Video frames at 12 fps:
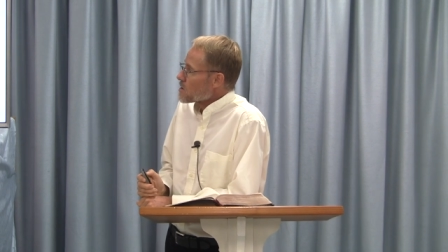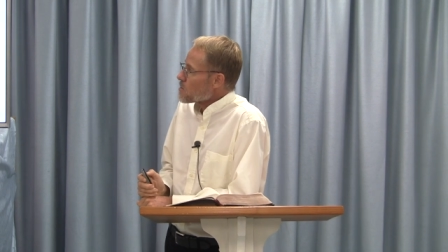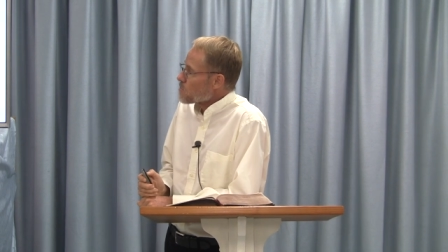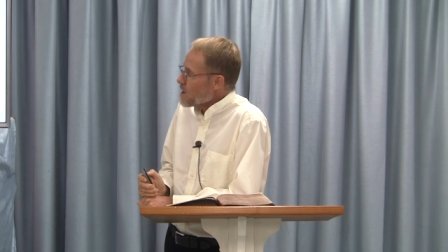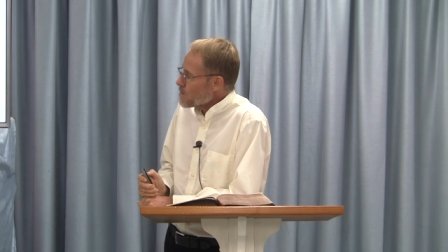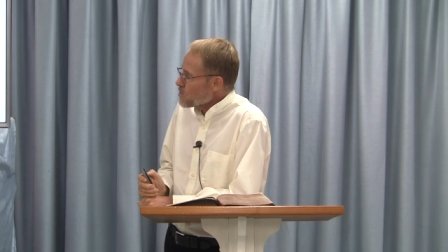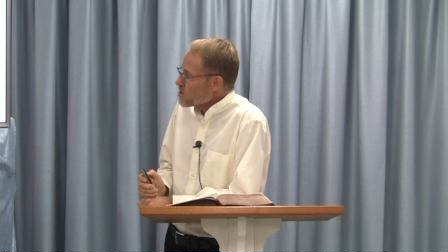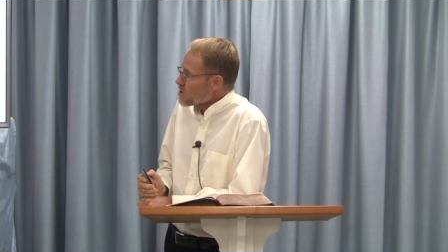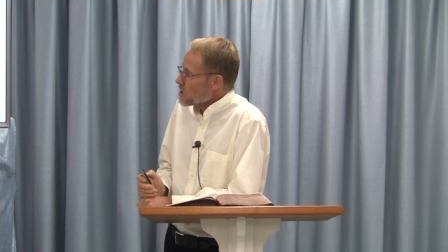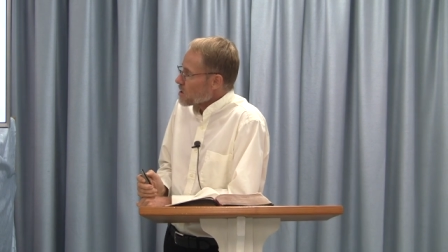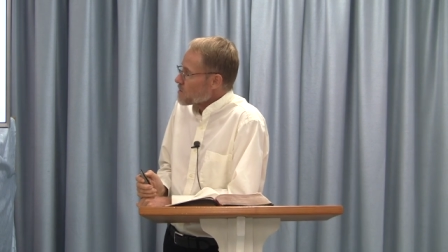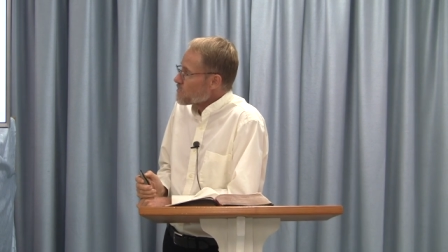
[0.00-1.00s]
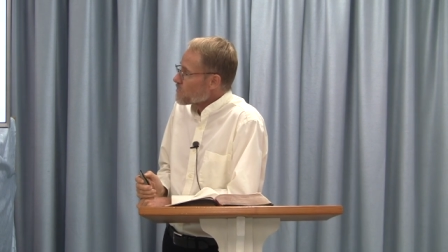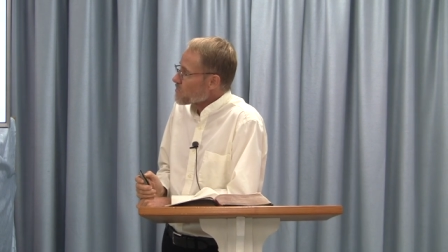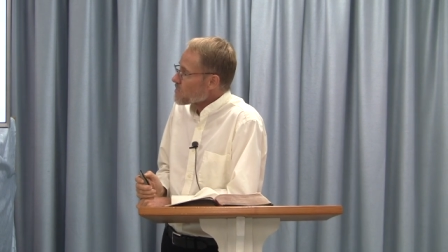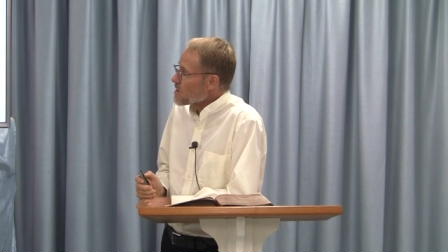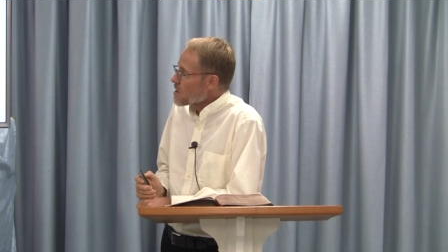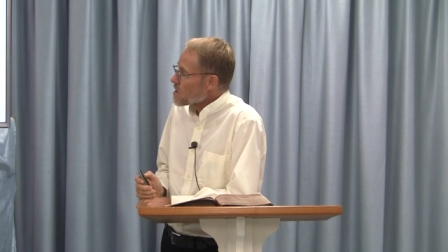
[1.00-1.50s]
the papacy
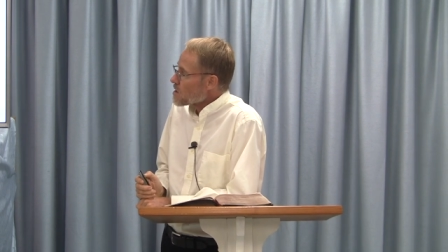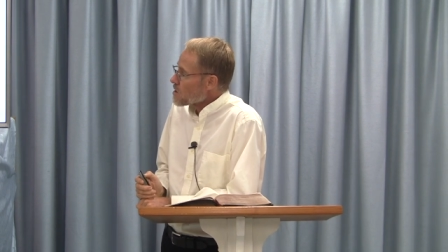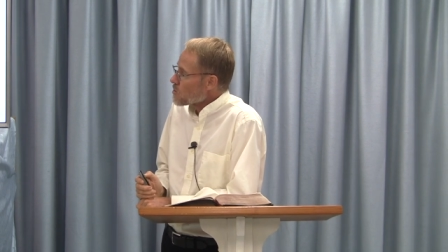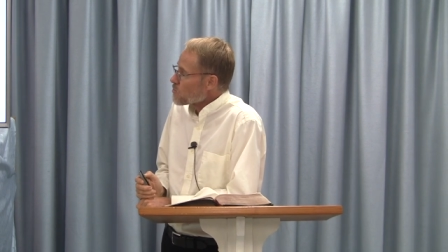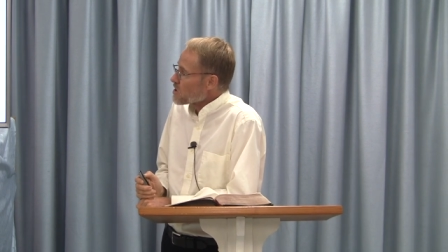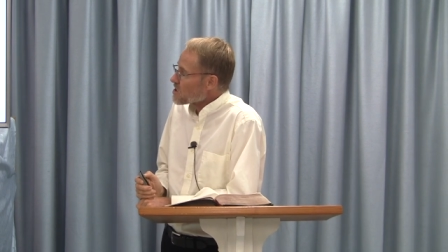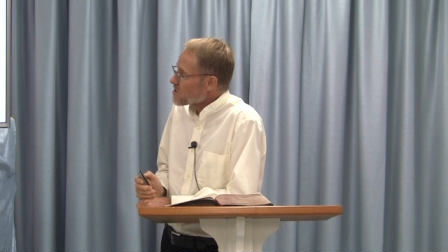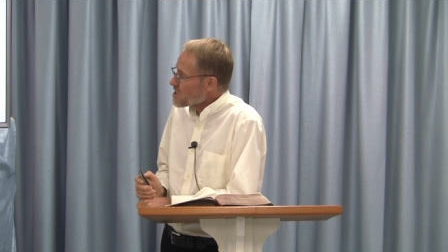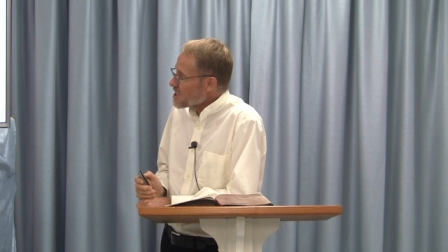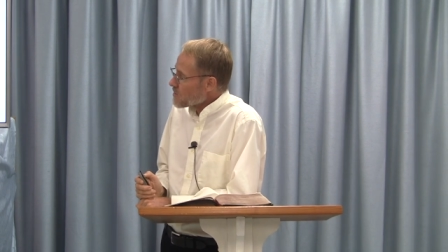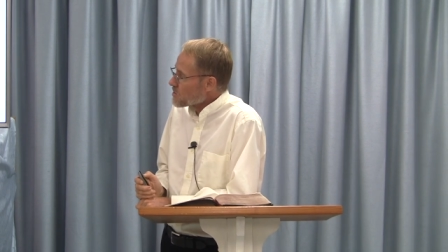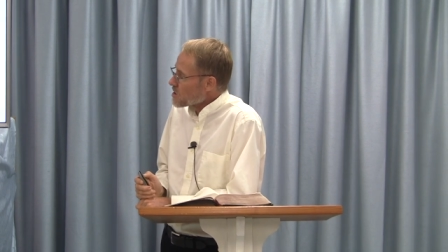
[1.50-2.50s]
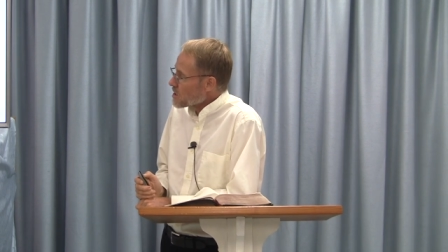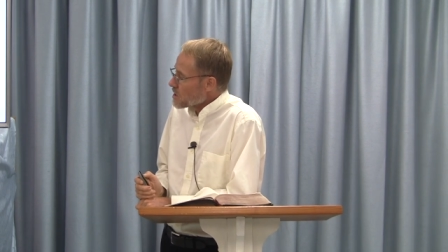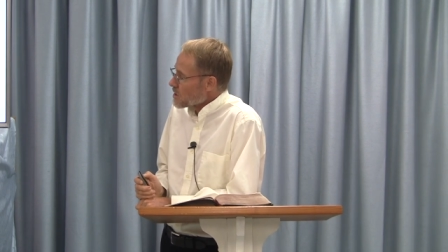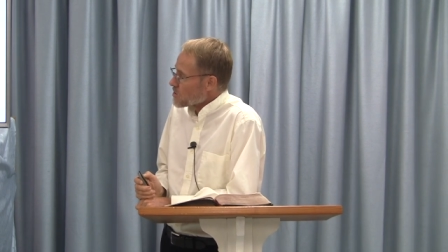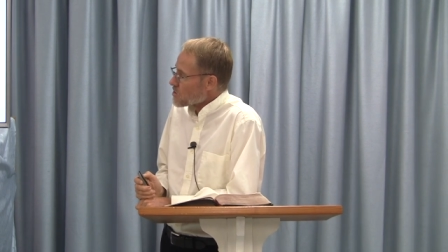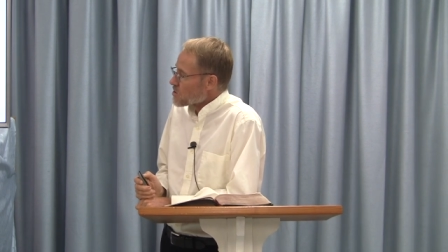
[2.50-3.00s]
received
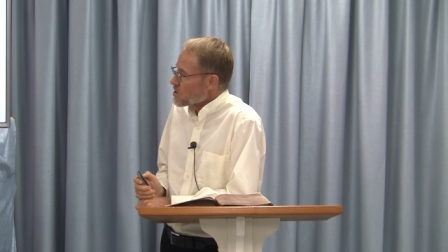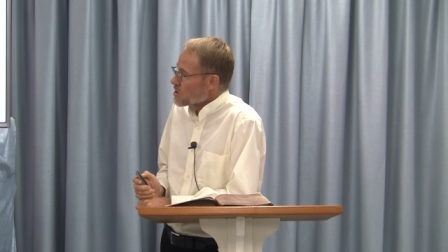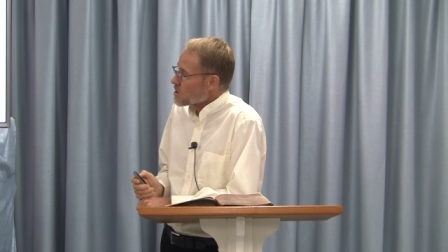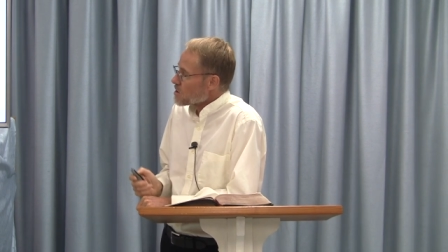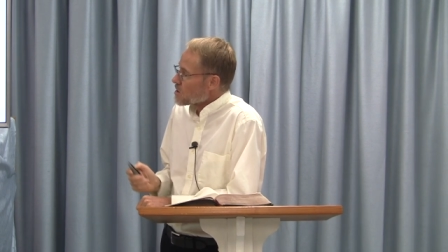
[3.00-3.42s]
its